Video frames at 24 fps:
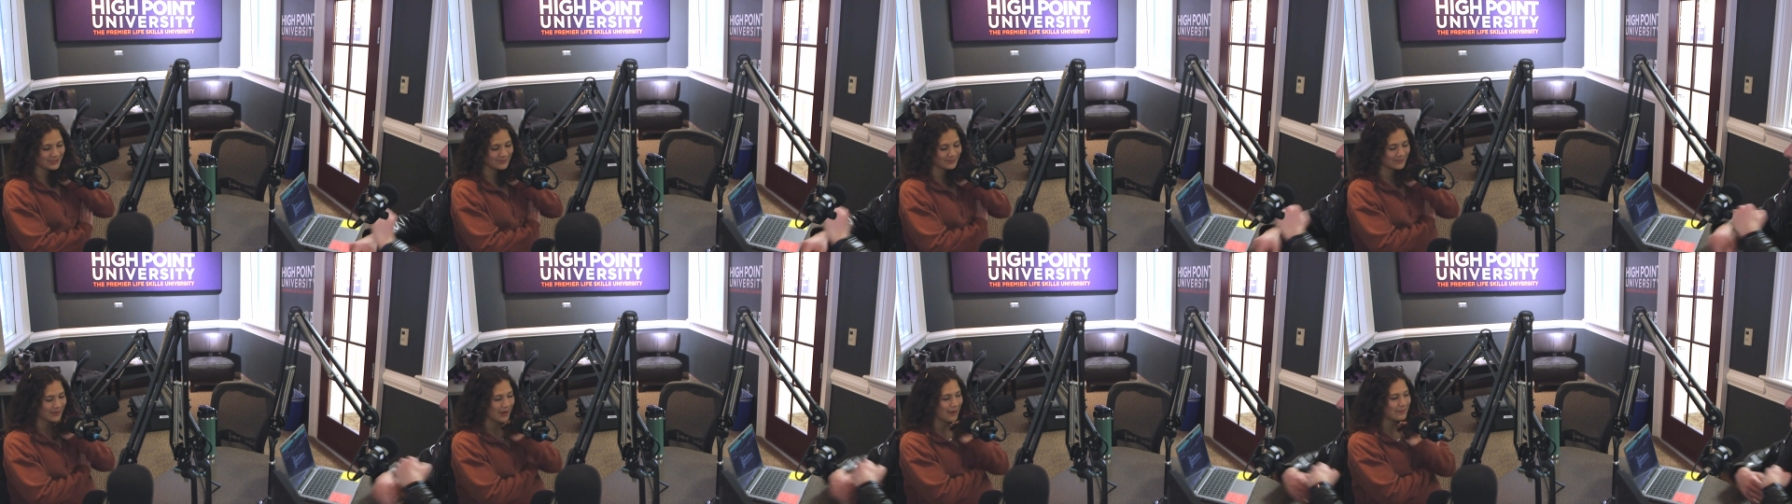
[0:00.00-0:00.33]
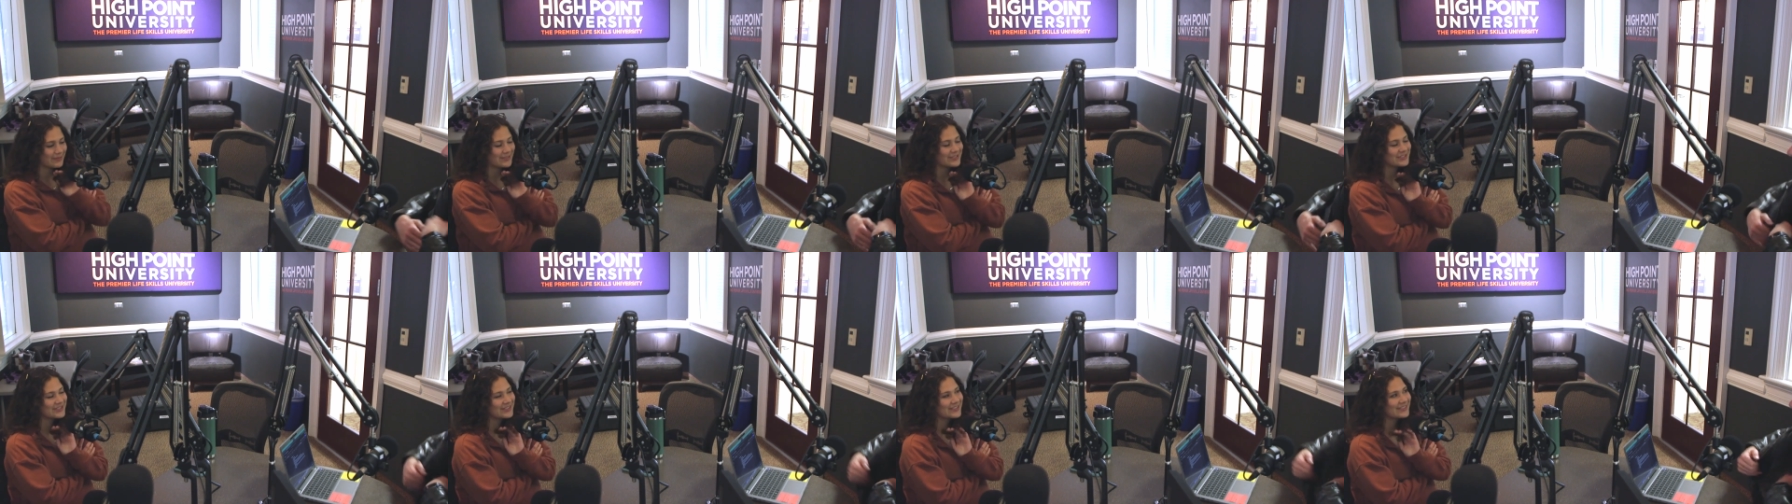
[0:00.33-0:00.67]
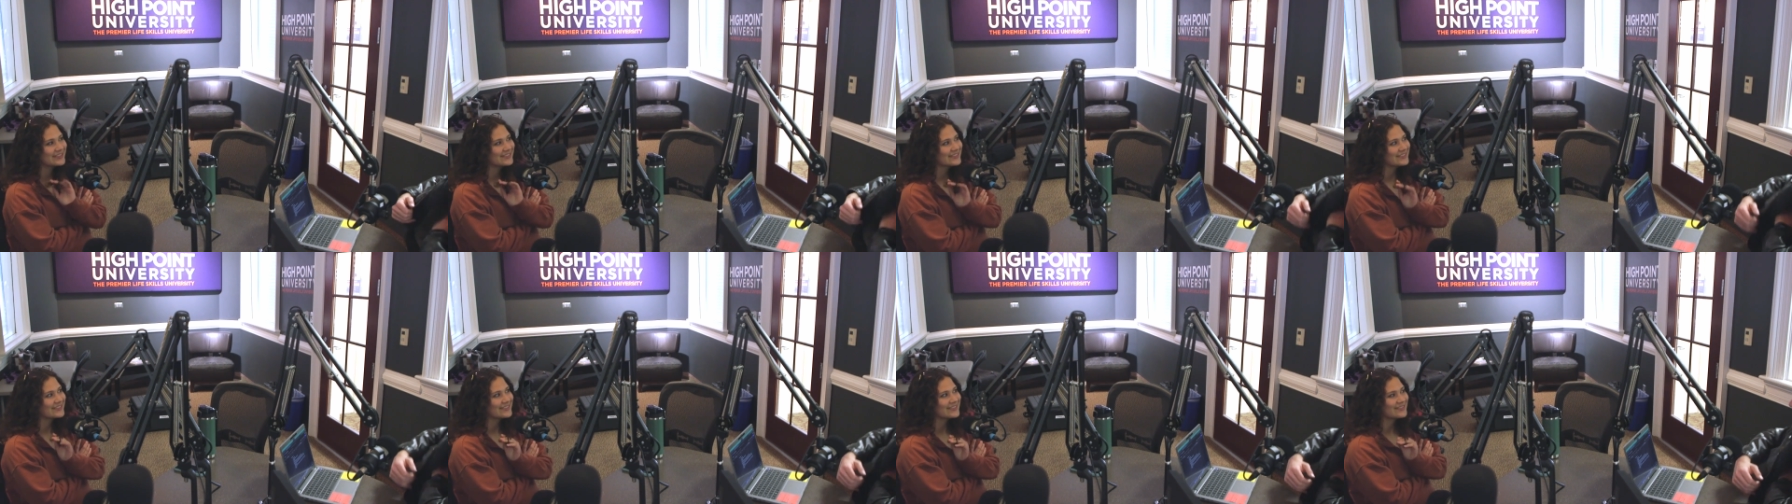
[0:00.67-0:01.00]
rabbit
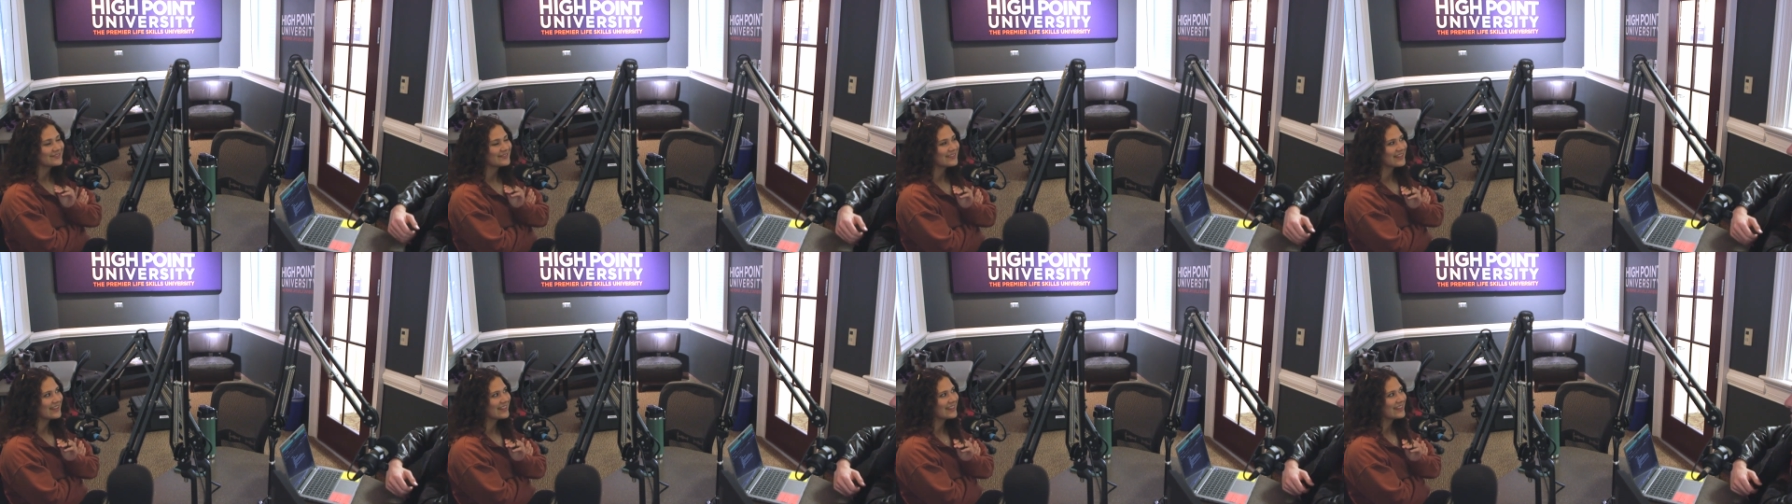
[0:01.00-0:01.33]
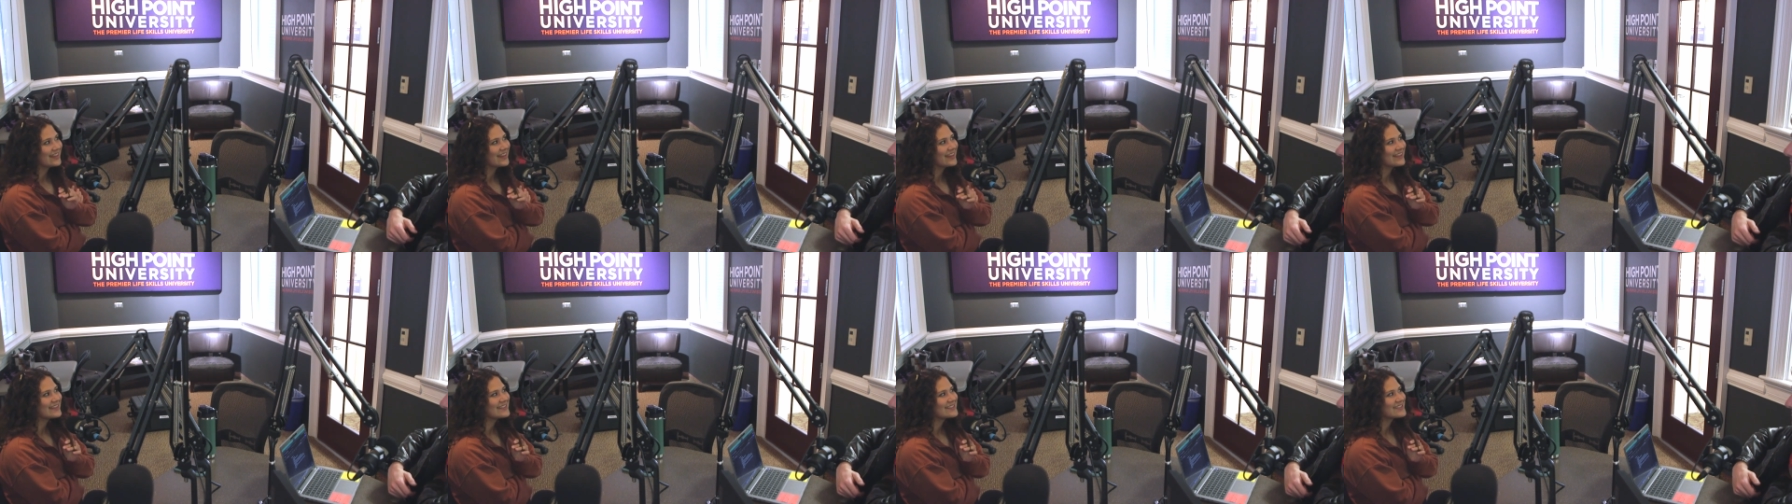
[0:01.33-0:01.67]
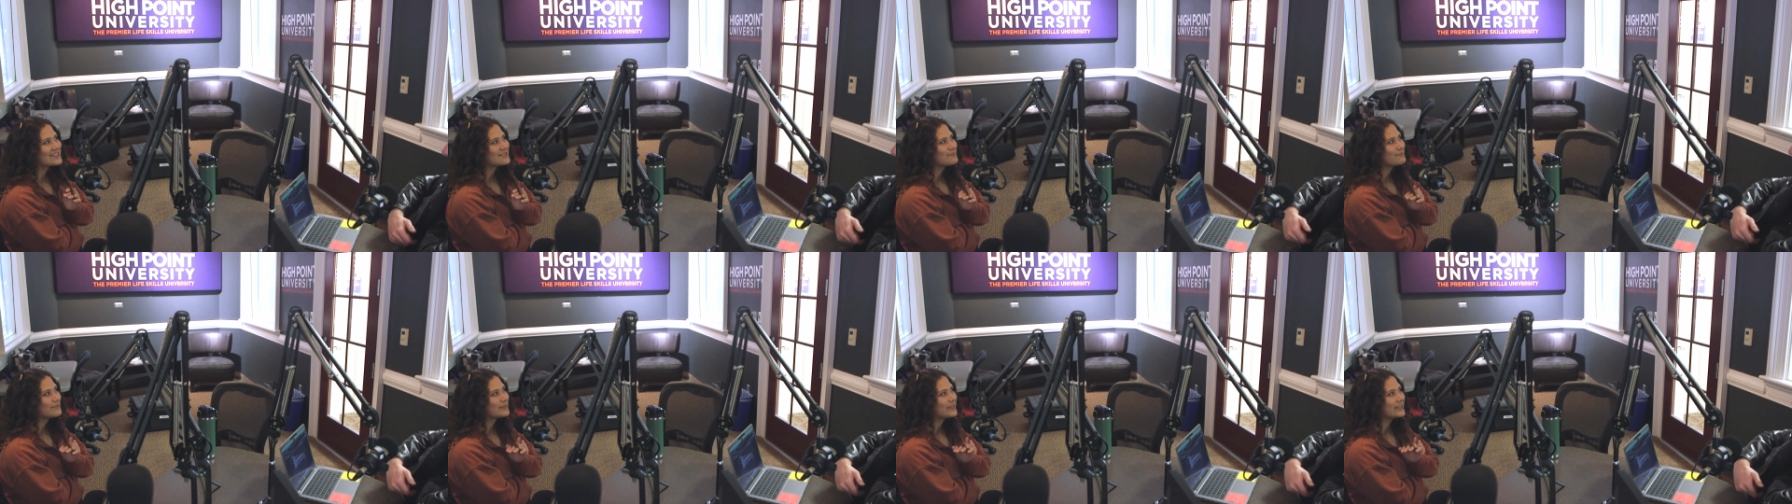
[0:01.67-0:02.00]
trails with
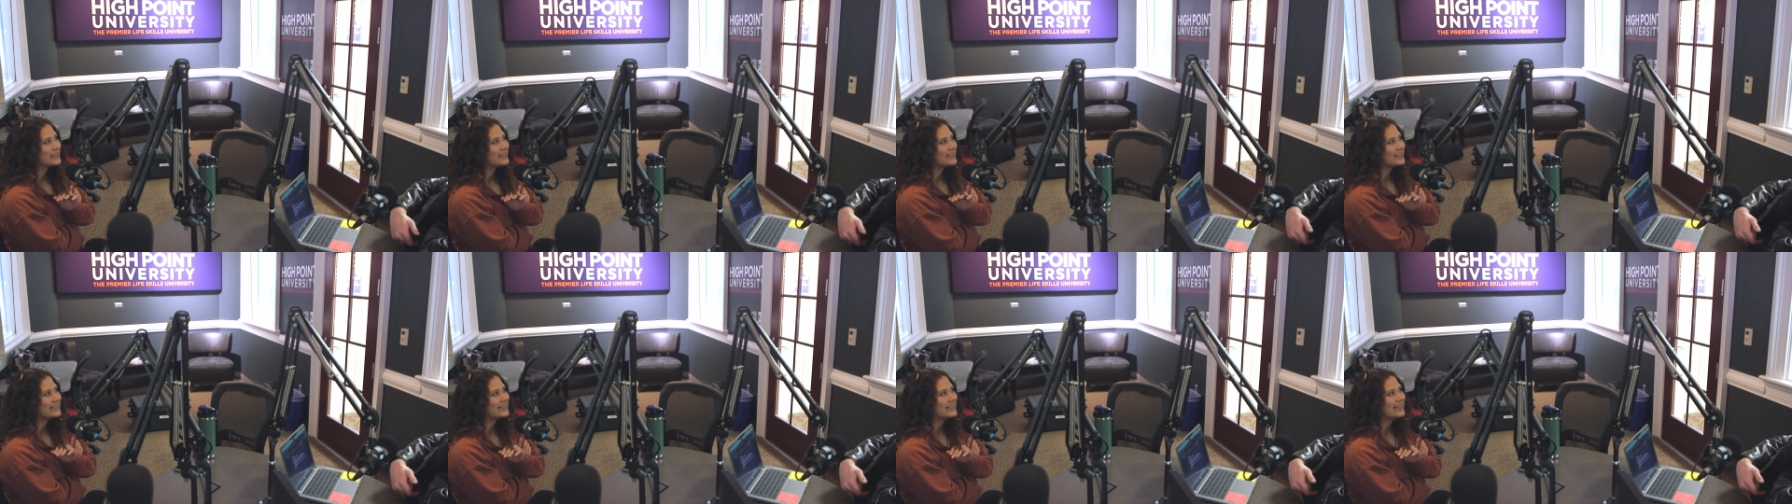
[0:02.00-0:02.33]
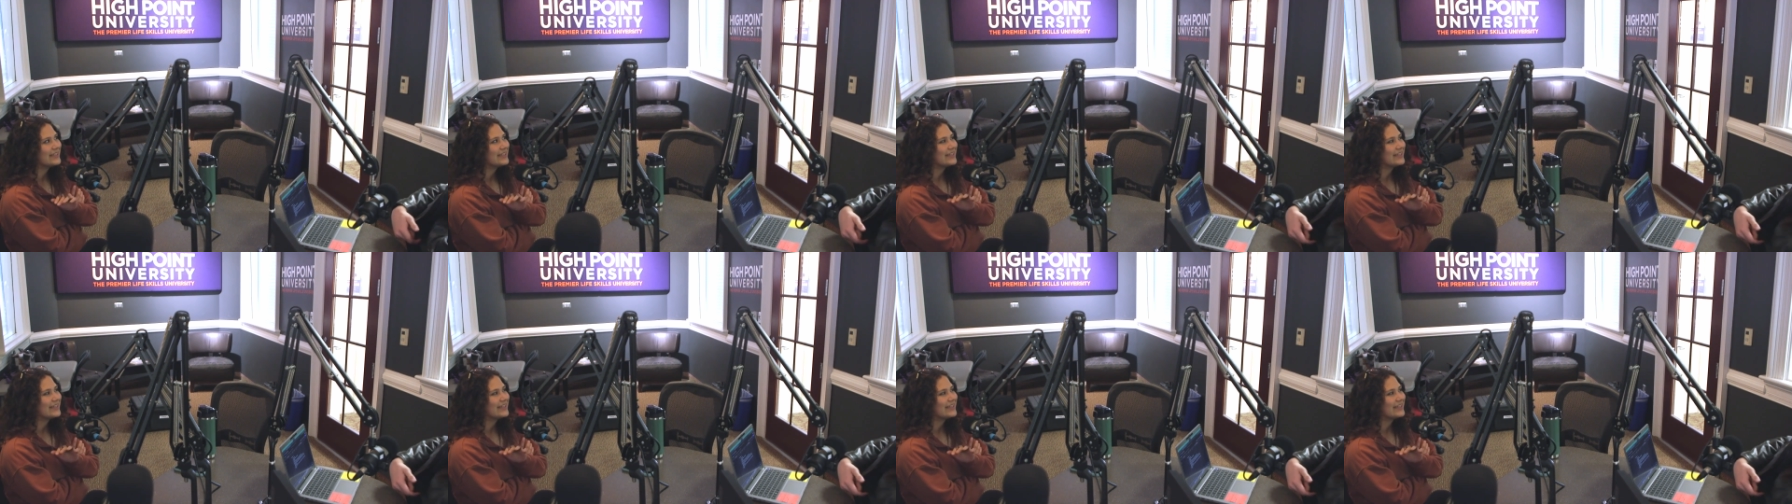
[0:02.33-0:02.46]
this, but